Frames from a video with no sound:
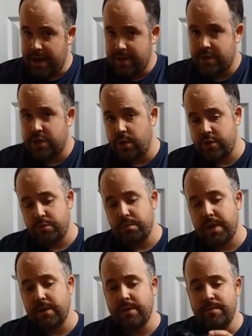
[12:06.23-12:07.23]
in mind at the 200
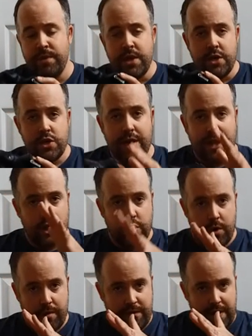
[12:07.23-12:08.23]
mil, you get the
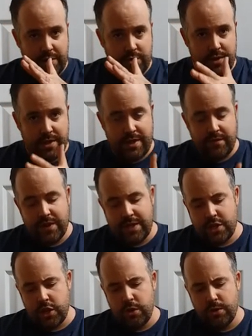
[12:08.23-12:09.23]
crop factor of the
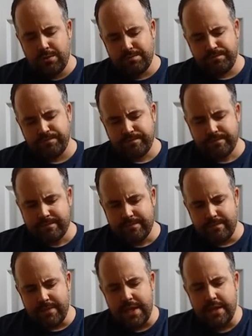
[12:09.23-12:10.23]
72,
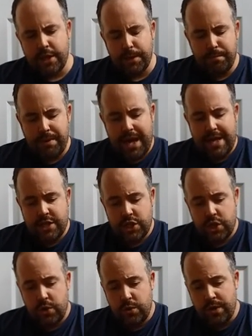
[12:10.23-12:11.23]
compared
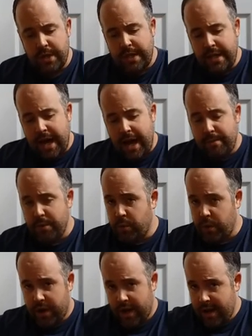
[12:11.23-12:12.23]
to um,
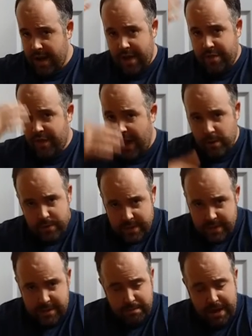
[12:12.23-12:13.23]
what a, a,
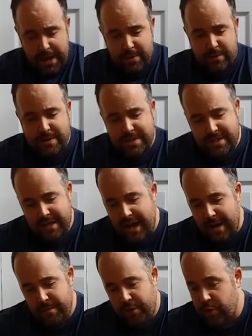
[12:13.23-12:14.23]
thousands of pounds,
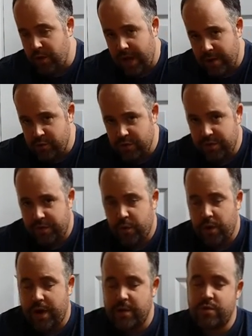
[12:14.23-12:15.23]
um, 300 or
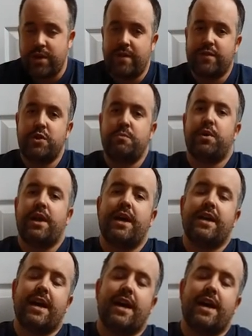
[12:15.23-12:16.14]
400 f2.8